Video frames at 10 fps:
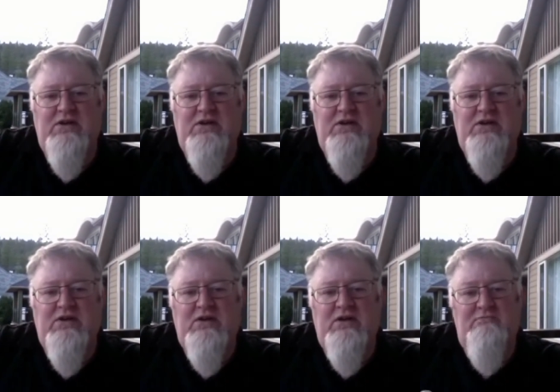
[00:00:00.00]
movement that
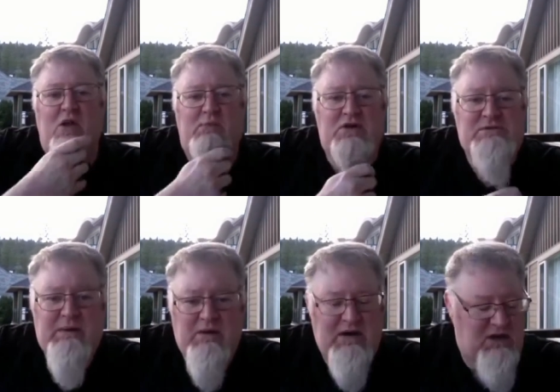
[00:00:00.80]
we call the
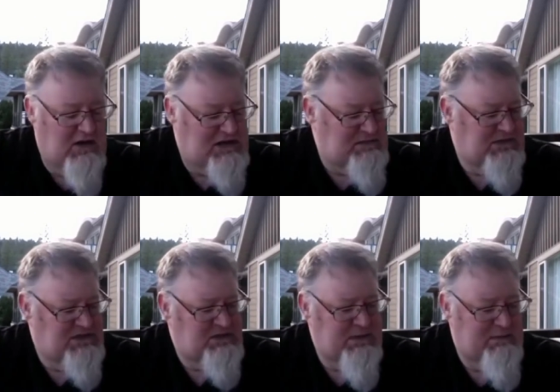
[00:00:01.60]
prosperity gospel. These are
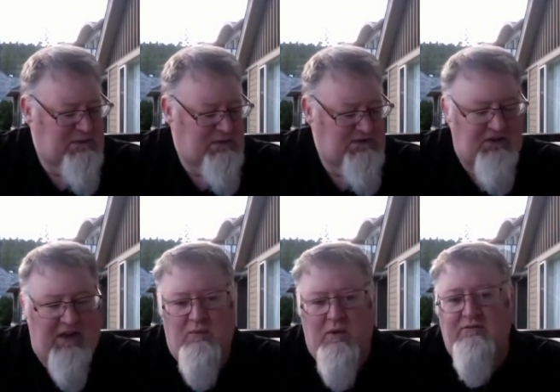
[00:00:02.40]
people who say,
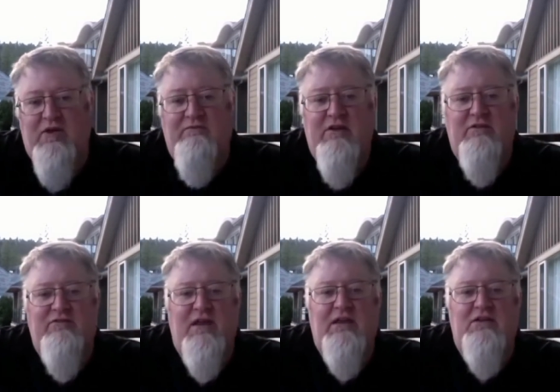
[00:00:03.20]
well, if you have enough
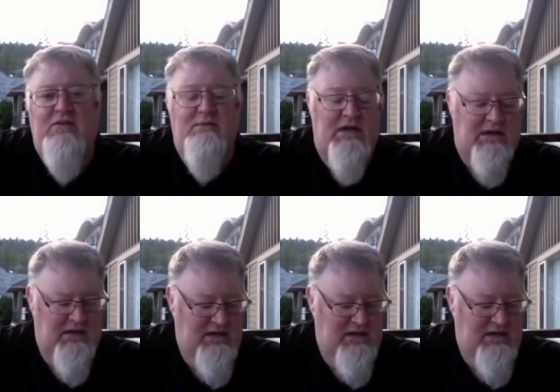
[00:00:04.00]
faith, you'll be